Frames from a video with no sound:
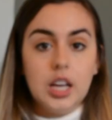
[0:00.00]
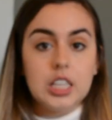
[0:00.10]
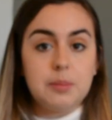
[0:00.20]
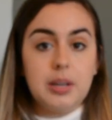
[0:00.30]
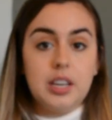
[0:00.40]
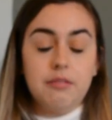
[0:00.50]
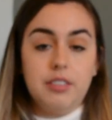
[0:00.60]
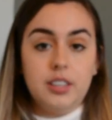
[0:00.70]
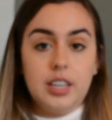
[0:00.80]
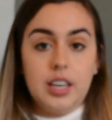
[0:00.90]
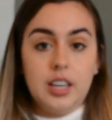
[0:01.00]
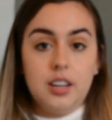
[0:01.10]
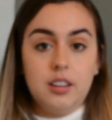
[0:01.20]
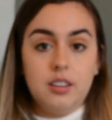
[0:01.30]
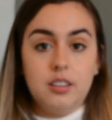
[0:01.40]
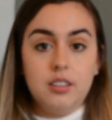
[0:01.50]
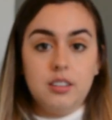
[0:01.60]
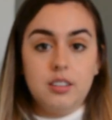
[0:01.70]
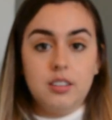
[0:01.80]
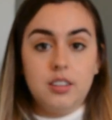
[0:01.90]
Speaking of feeling it,
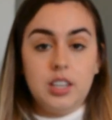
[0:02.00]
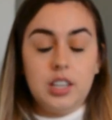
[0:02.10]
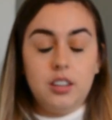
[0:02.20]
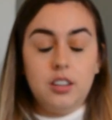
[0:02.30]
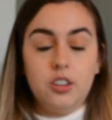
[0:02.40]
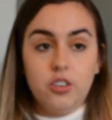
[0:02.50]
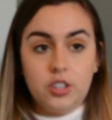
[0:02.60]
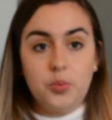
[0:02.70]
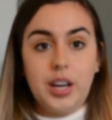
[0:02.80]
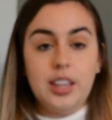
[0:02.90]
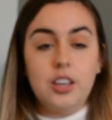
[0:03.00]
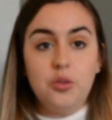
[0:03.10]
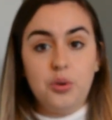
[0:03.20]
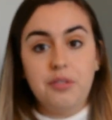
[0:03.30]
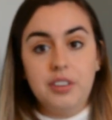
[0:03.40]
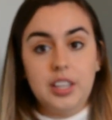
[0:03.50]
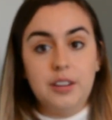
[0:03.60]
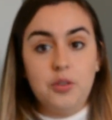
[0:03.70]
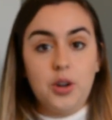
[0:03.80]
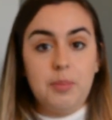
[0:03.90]
there is a way that you can feel it
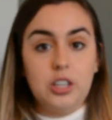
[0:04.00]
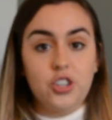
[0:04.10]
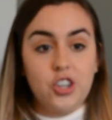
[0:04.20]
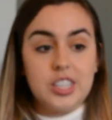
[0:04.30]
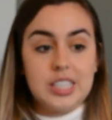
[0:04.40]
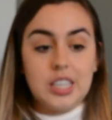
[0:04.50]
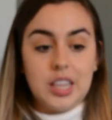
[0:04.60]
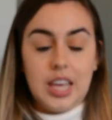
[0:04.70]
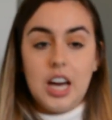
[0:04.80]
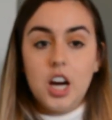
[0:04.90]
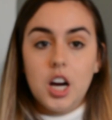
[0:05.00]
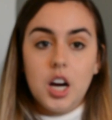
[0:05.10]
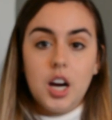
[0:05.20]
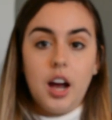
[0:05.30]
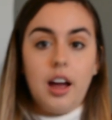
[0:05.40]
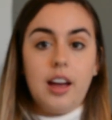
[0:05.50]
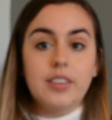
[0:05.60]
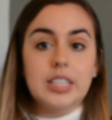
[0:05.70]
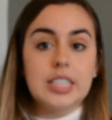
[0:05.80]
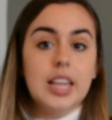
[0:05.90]
if you want to make sure it's still there. I
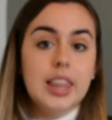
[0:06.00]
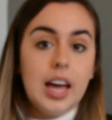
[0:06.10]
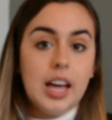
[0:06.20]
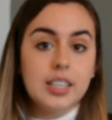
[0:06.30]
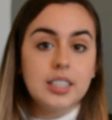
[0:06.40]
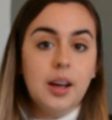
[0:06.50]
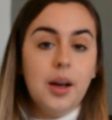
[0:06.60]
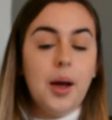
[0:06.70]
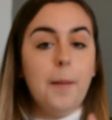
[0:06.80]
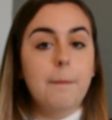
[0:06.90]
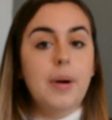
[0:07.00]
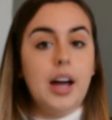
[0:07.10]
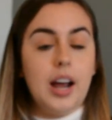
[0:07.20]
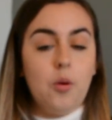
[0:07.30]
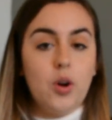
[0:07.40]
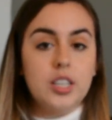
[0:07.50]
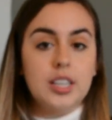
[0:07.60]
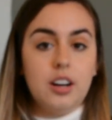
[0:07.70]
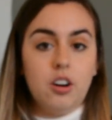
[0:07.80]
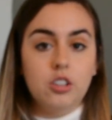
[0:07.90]
haven't done that, but I went to
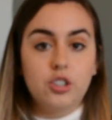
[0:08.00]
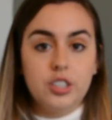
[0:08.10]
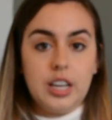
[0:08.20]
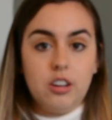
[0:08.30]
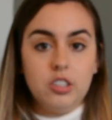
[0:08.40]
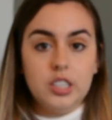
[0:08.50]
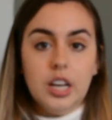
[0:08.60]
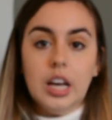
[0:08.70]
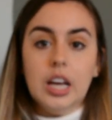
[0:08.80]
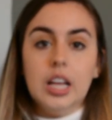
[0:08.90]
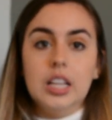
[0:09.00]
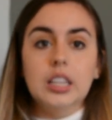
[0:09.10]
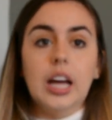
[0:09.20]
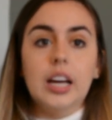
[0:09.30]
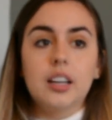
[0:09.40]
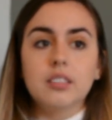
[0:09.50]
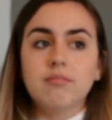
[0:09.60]
get an ultrasound, like,